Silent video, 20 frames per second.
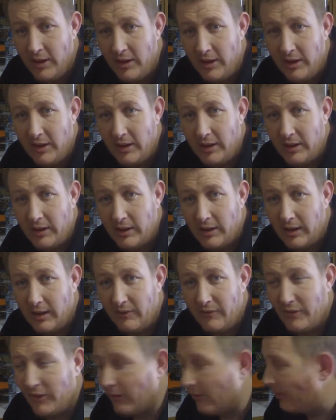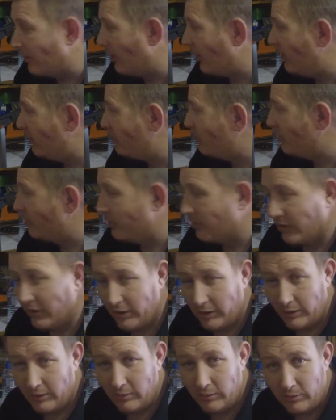in uh, variation
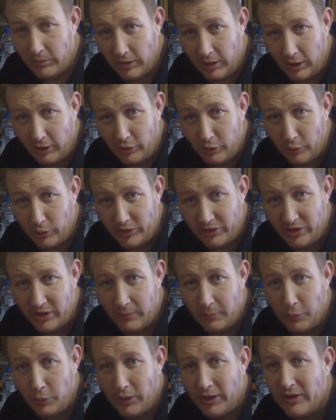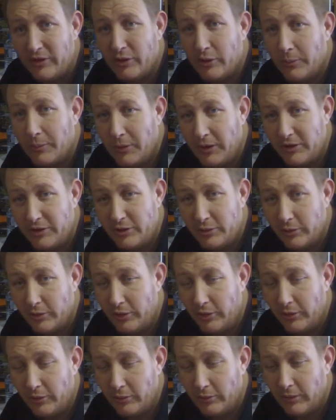can you know twist and put extra pressure on
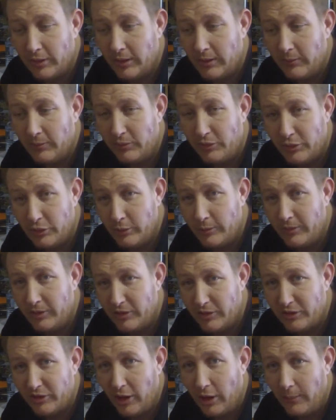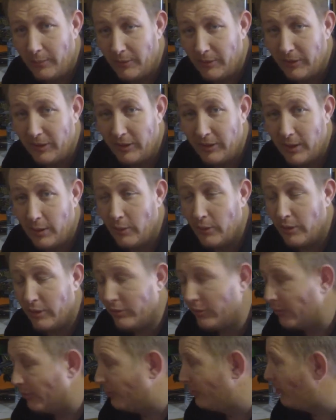your um, tubular scope that you don't want
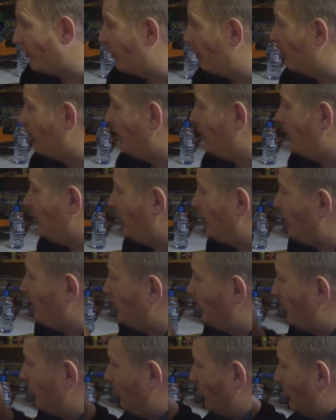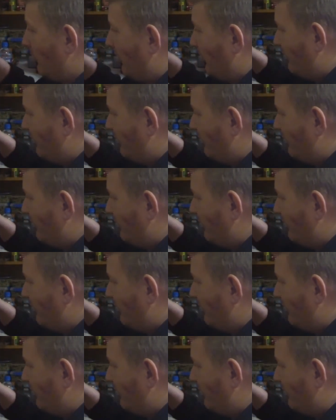to do so you want to make